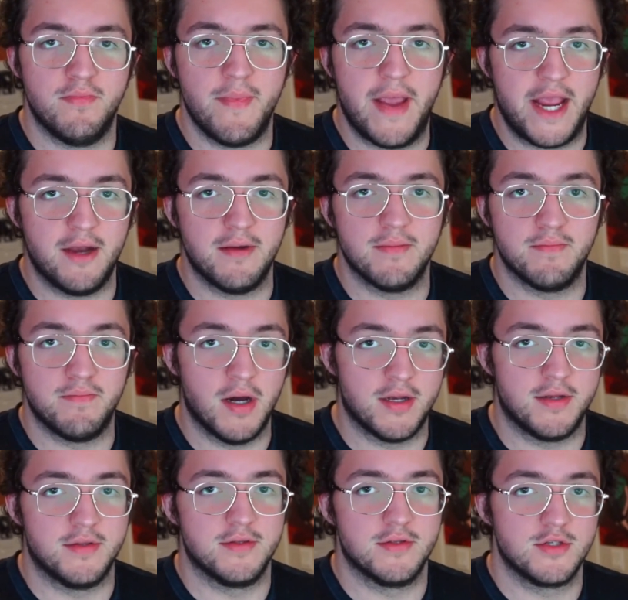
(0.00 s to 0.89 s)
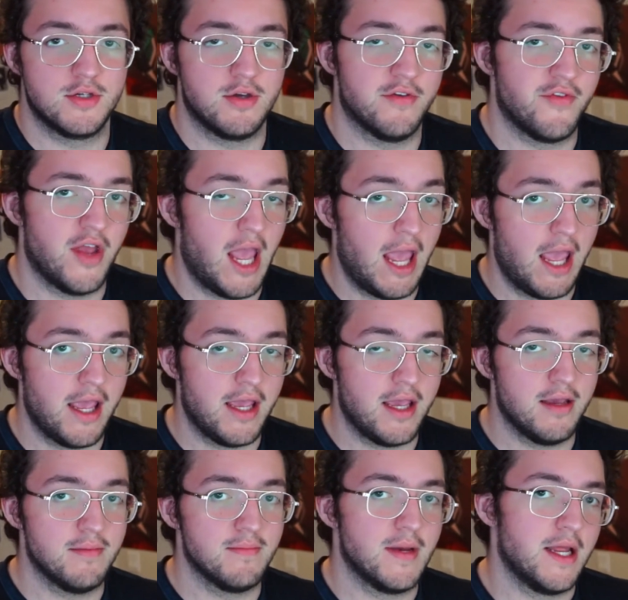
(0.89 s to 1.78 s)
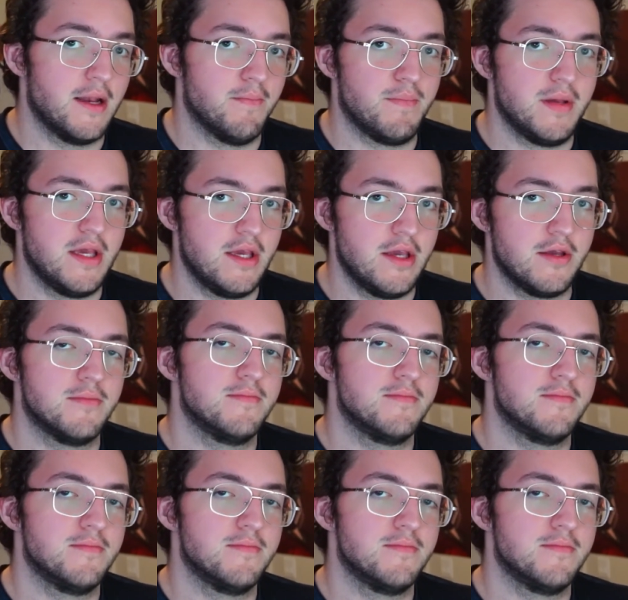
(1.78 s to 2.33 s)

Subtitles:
main buttons. You have A and B,